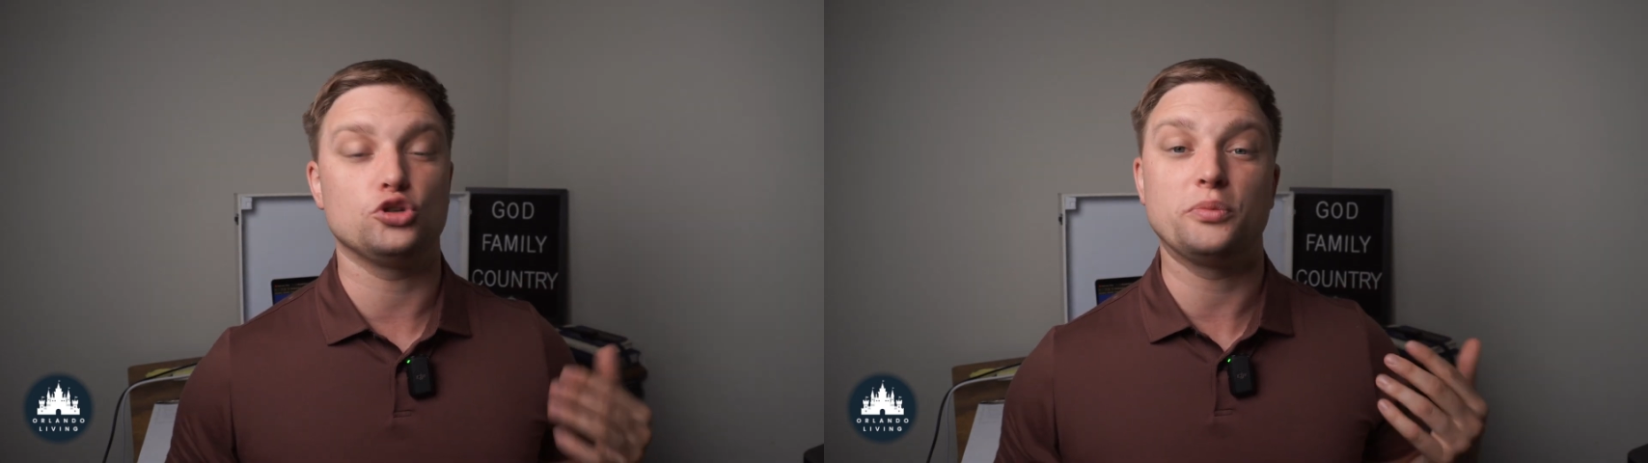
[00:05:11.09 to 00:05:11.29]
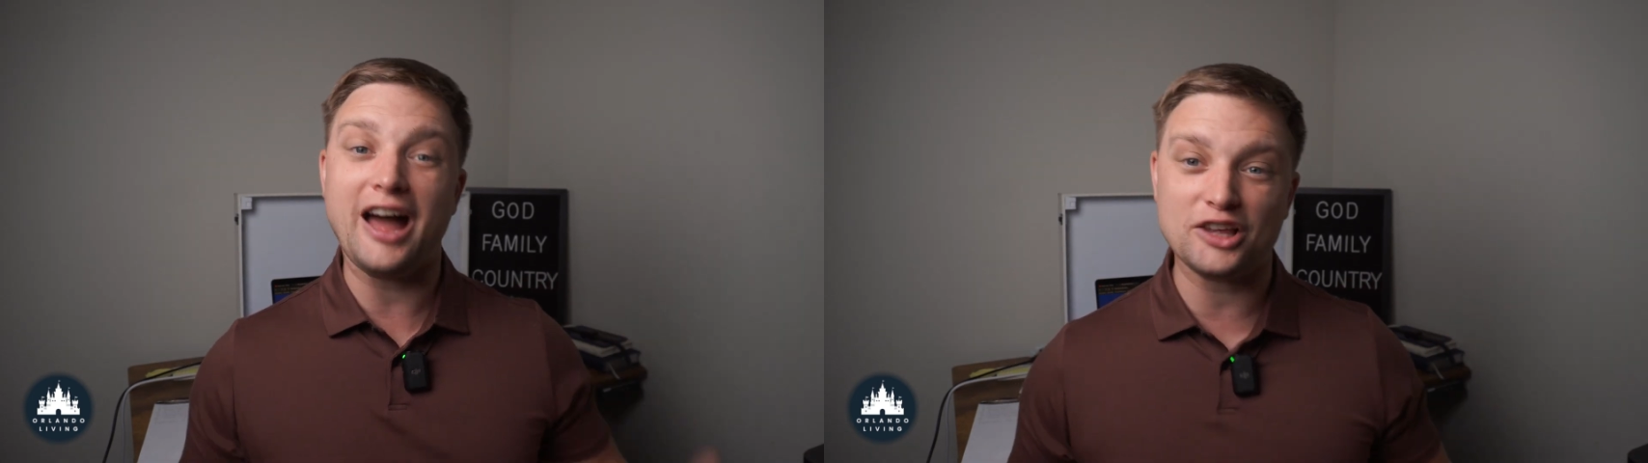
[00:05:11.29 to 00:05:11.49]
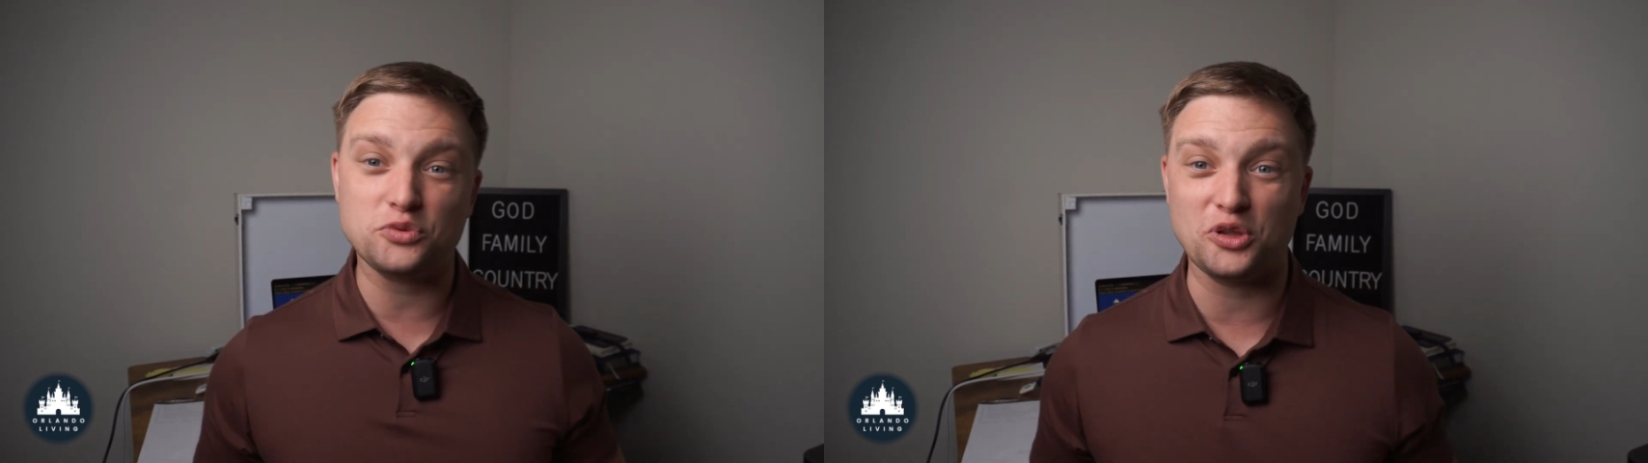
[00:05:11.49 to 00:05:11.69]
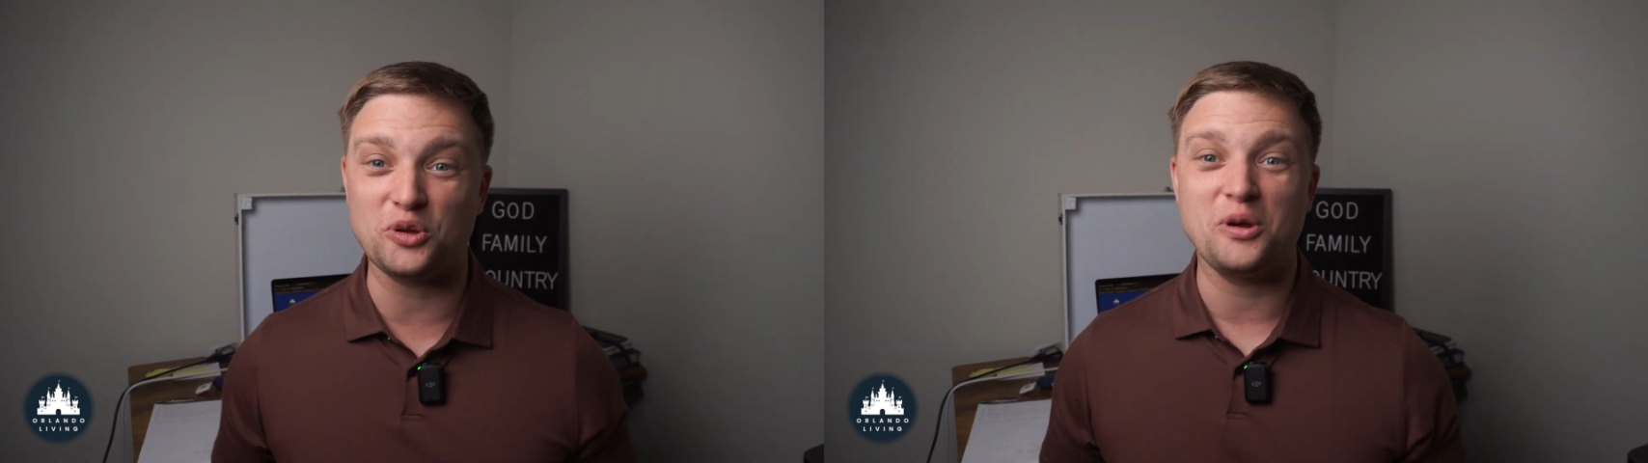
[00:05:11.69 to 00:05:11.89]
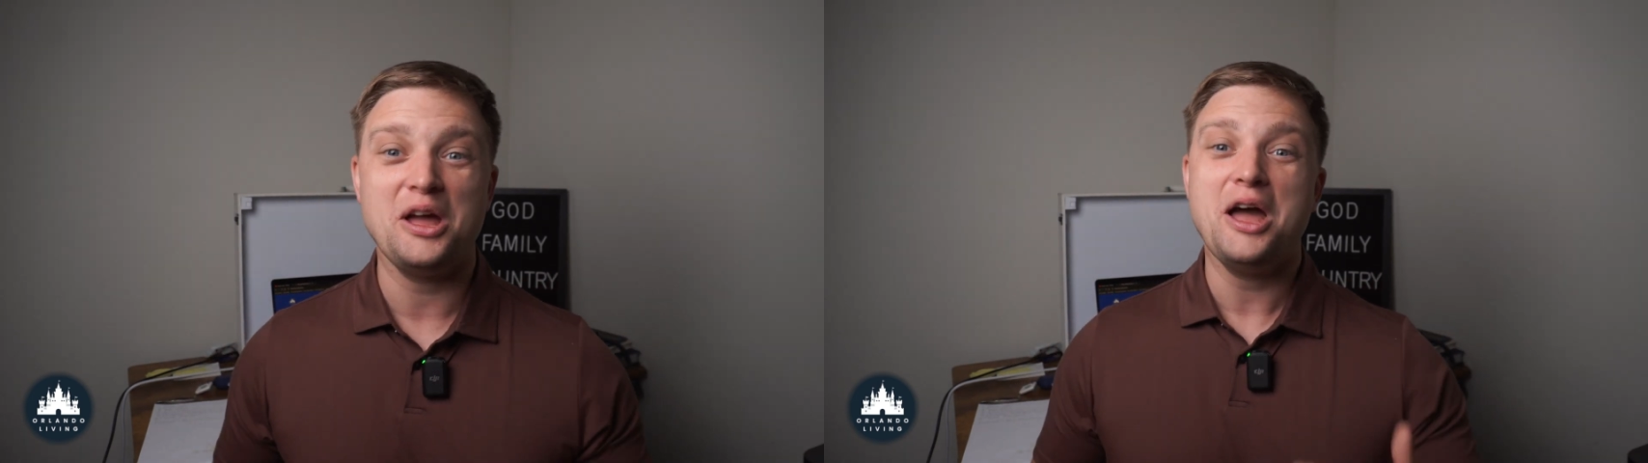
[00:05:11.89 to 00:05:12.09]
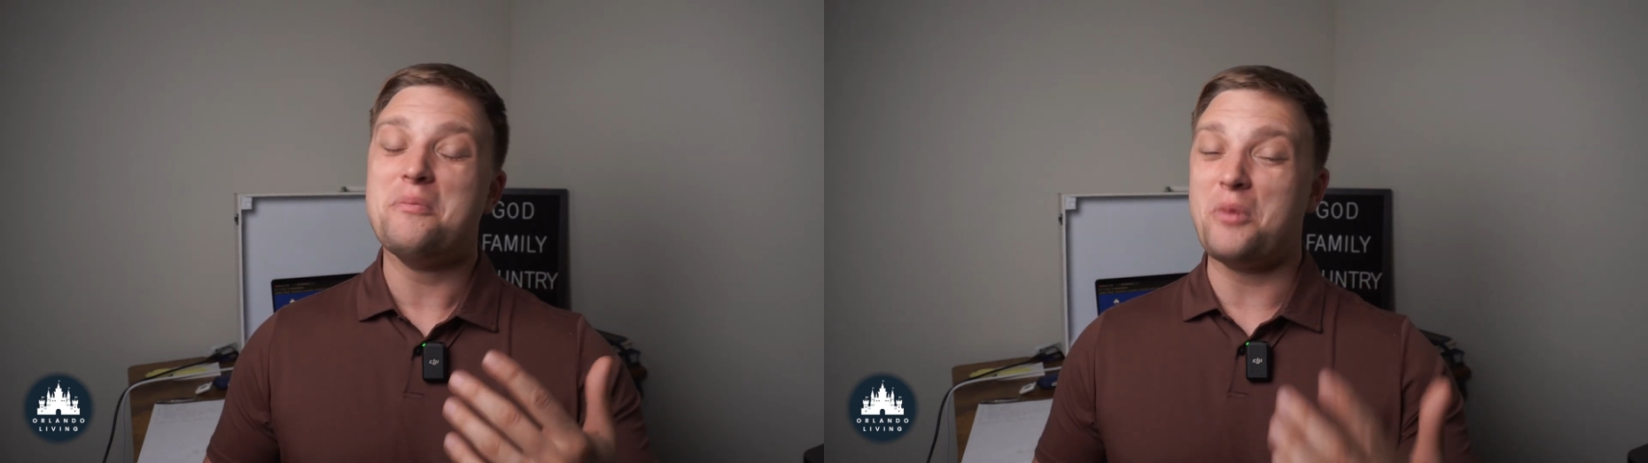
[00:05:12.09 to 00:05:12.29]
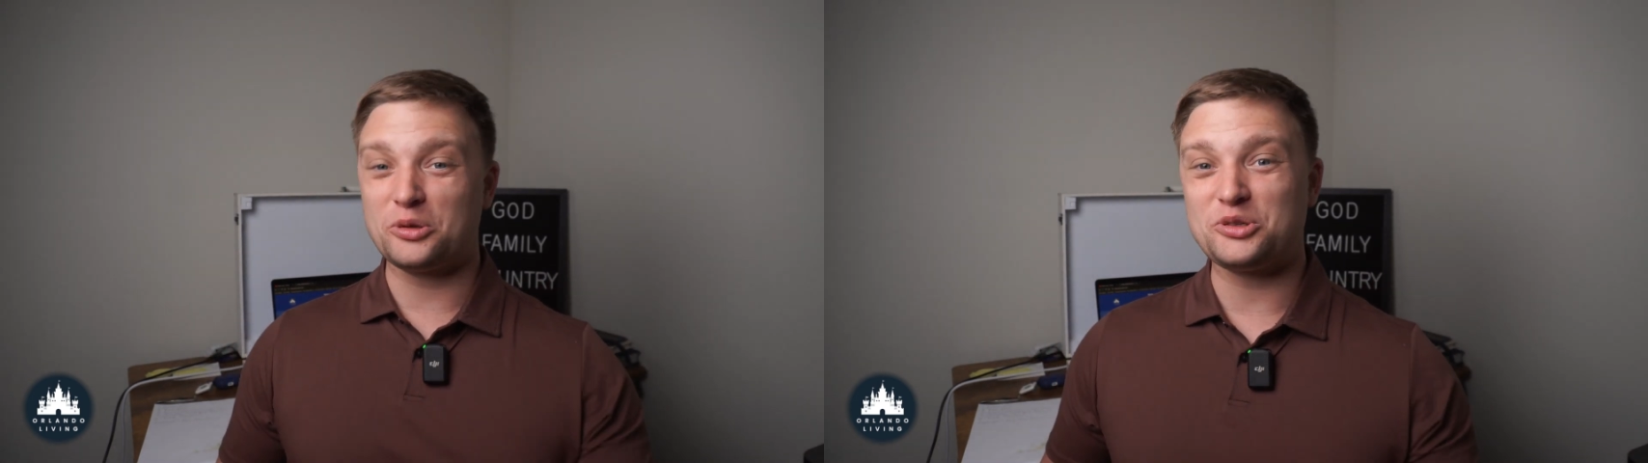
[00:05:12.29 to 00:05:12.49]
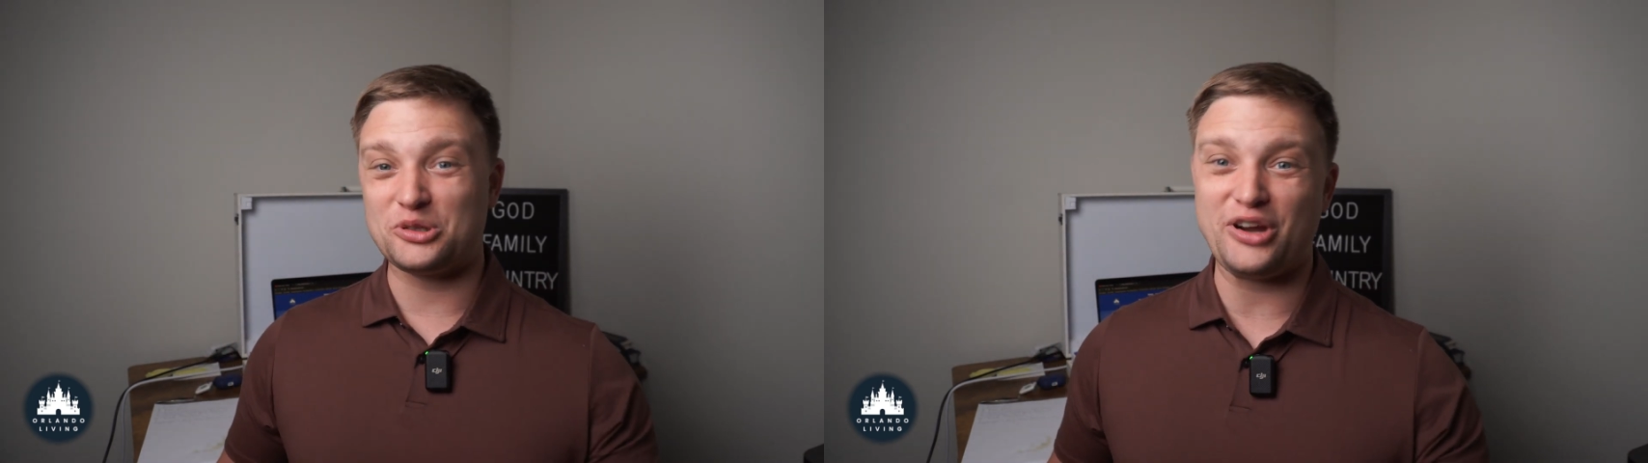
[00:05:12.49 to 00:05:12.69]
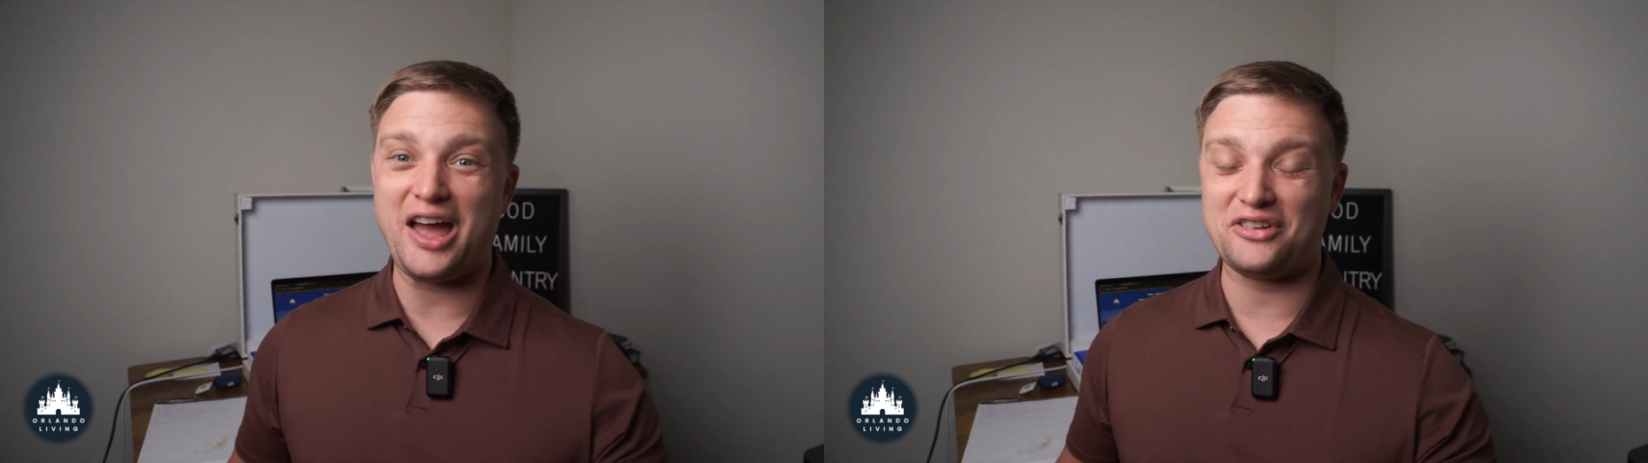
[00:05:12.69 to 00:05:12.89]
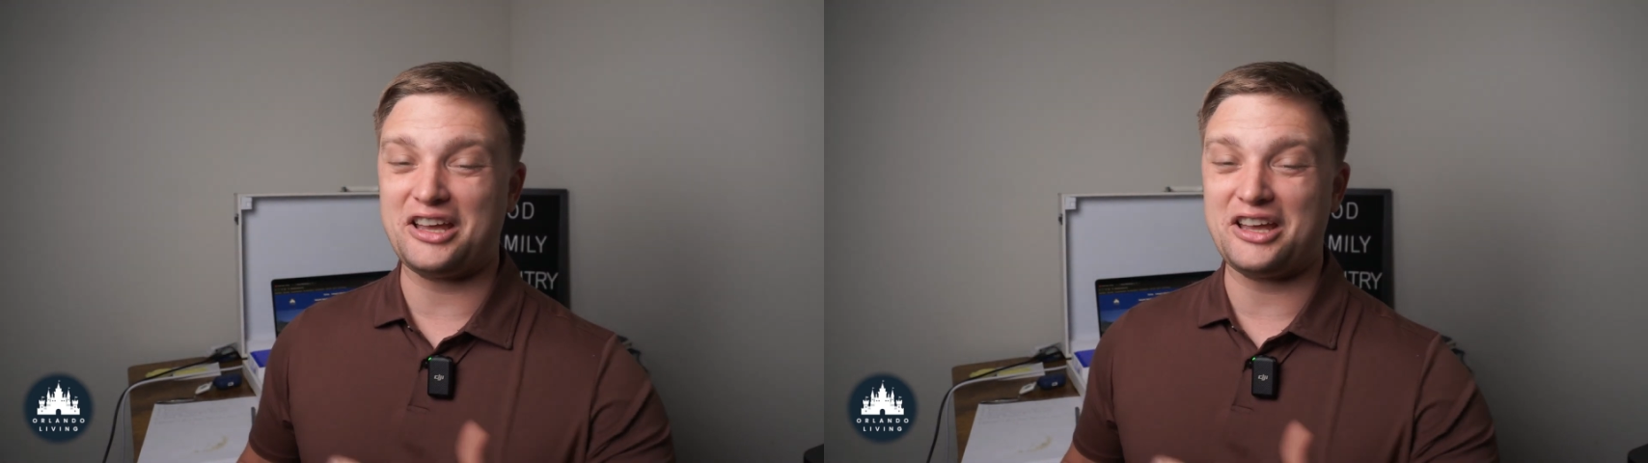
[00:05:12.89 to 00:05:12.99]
To be honest with you, most of the traffic